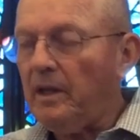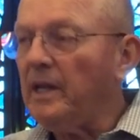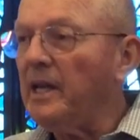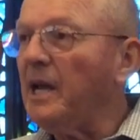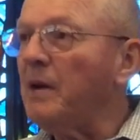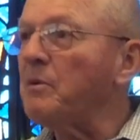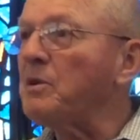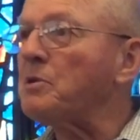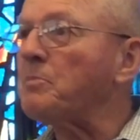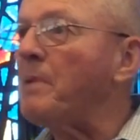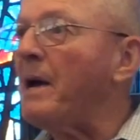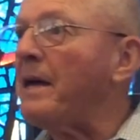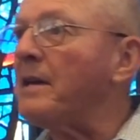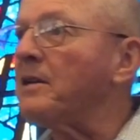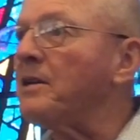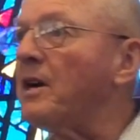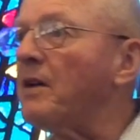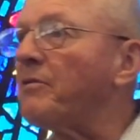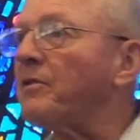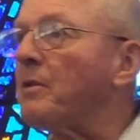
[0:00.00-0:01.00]
it was bad
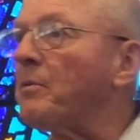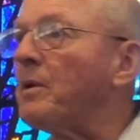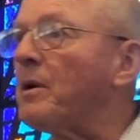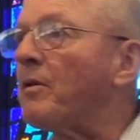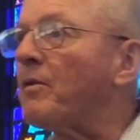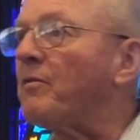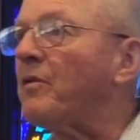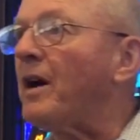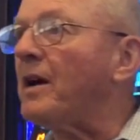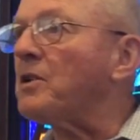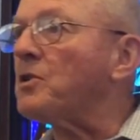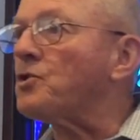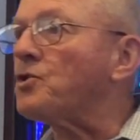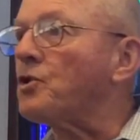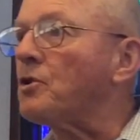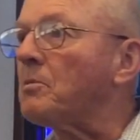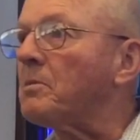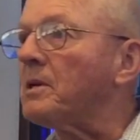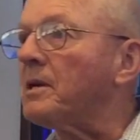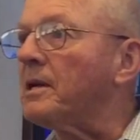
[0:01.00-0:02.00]
enough that we were fighting
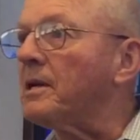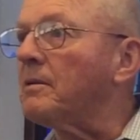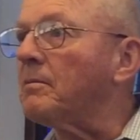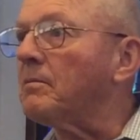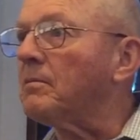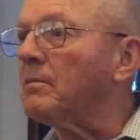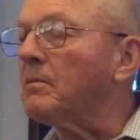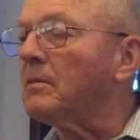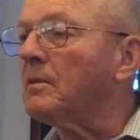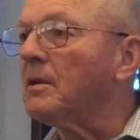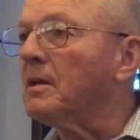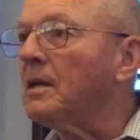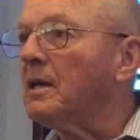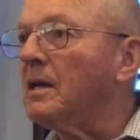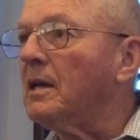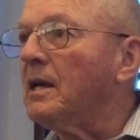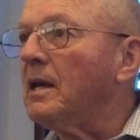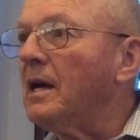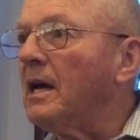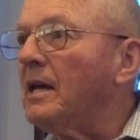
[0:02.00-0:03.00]
Germany.
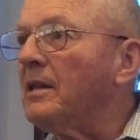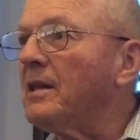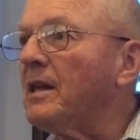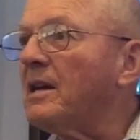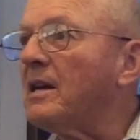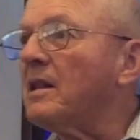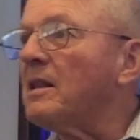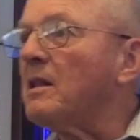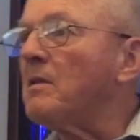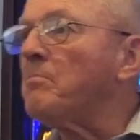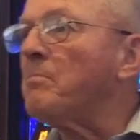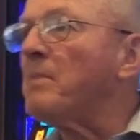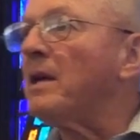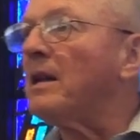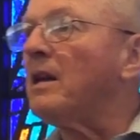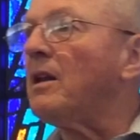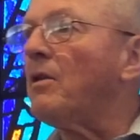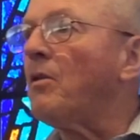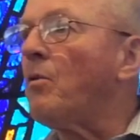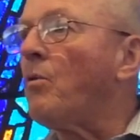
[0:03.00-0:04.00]
And then in the
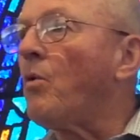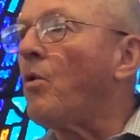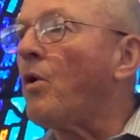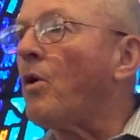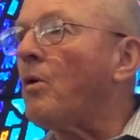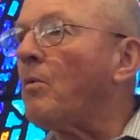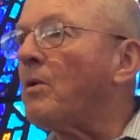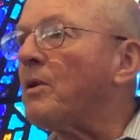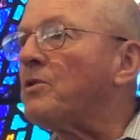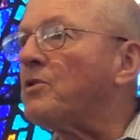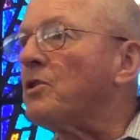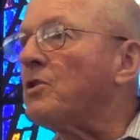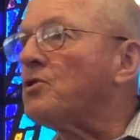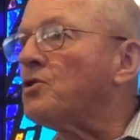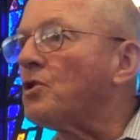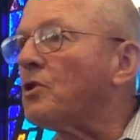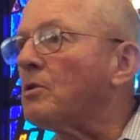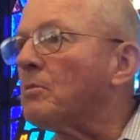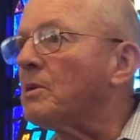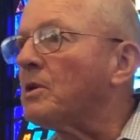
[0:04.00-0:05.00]
middle of the war with the
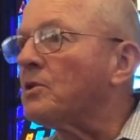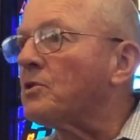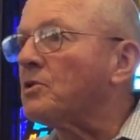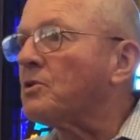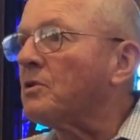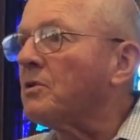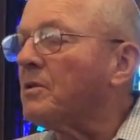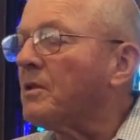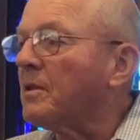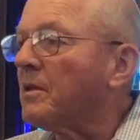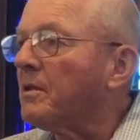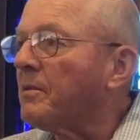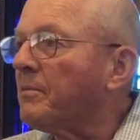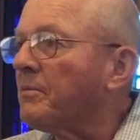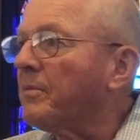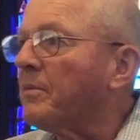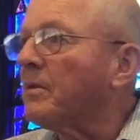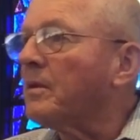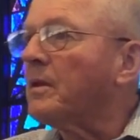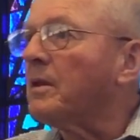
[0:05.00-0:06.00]
Germans,
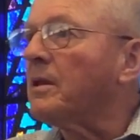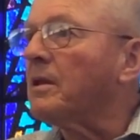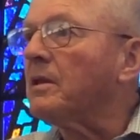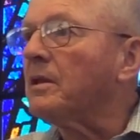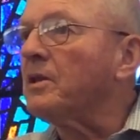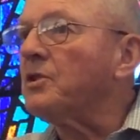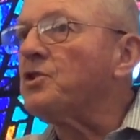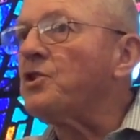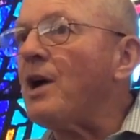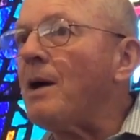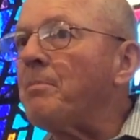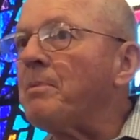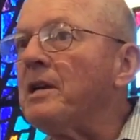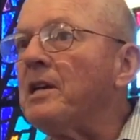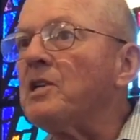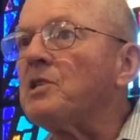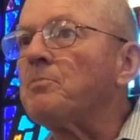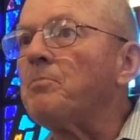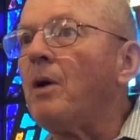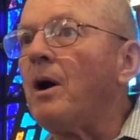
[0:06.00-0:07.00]
the
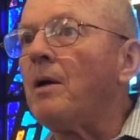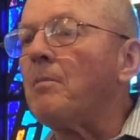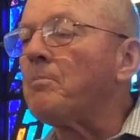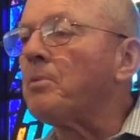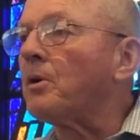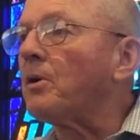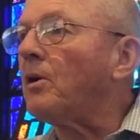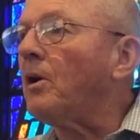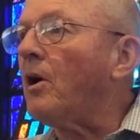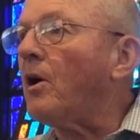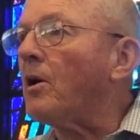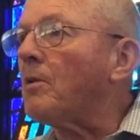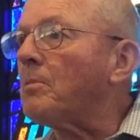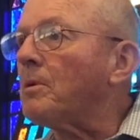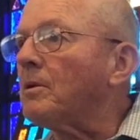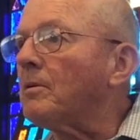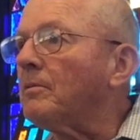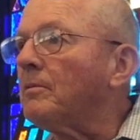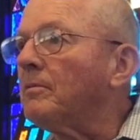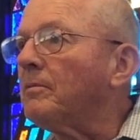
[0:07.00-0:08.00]
Japanese bombed Pearl
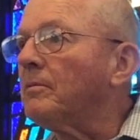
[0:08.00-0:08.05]
Harbor.